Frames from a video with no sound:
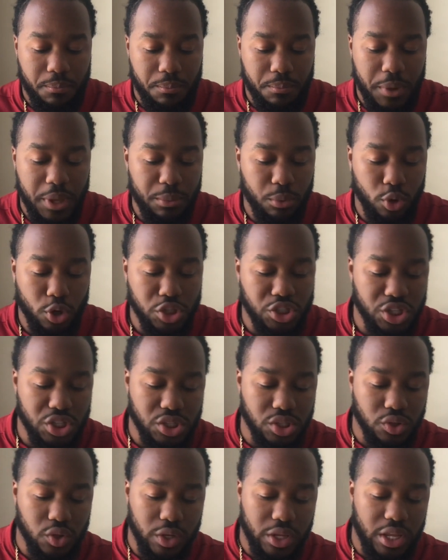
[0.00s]
people are
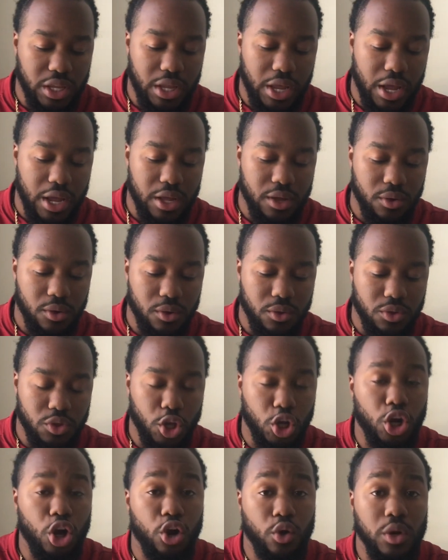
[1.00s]
just looking at the
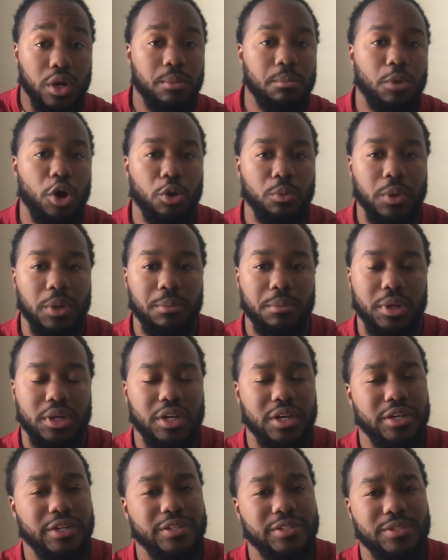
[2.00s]
current moment,
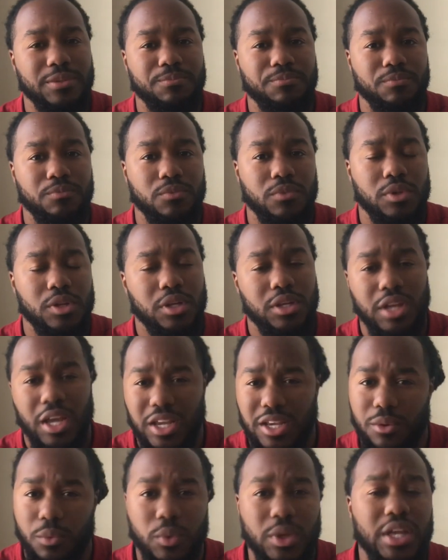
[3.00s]
because
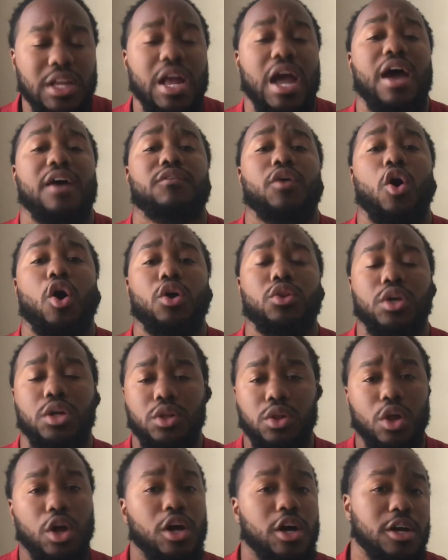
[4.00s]
yeah, we can have all the
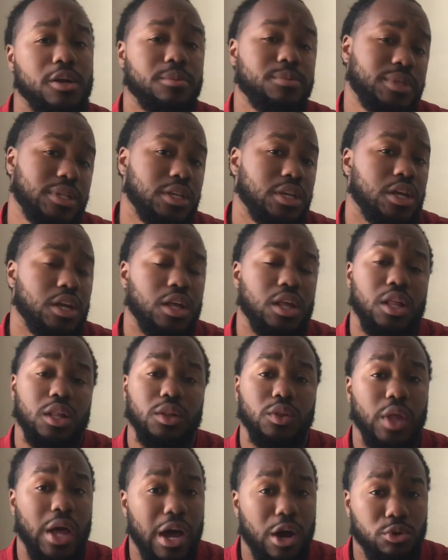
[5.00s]
clubs,
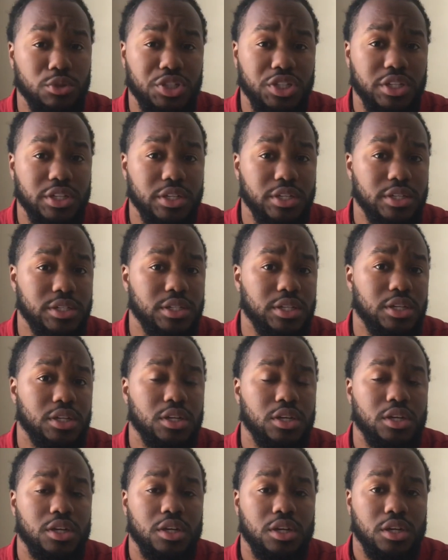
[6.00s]
lounges,
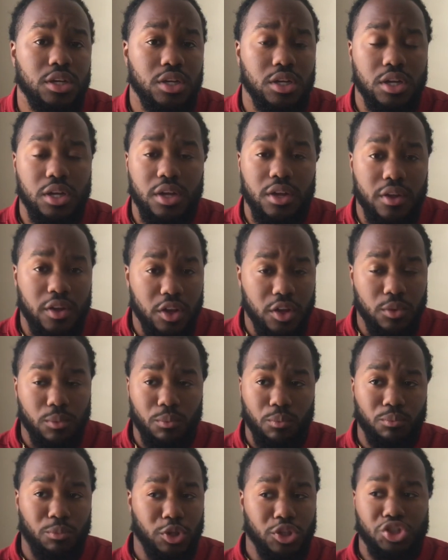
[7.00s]

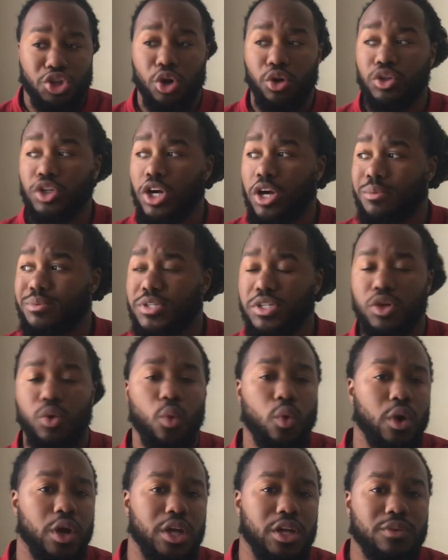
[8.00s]
turn-ups
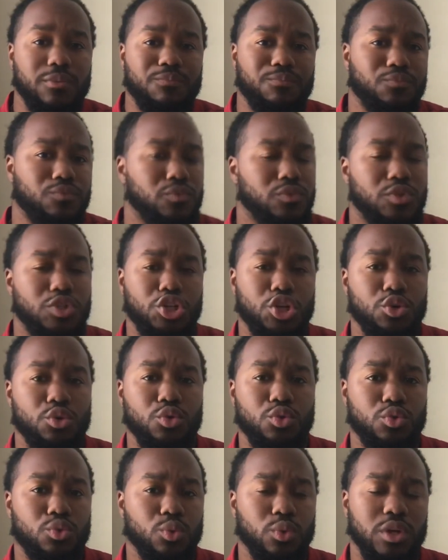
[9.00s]
going
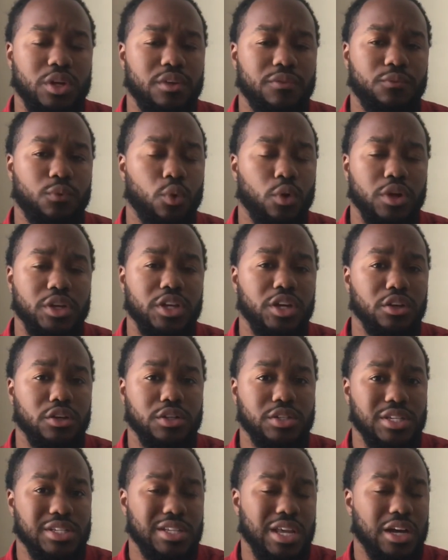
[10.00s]
2, 3, 4
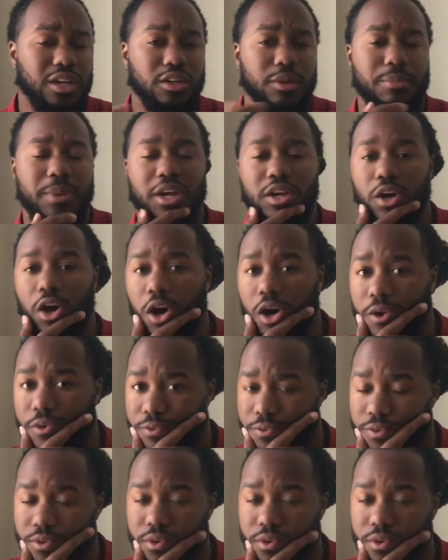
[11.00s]
years. Is that going to pay off?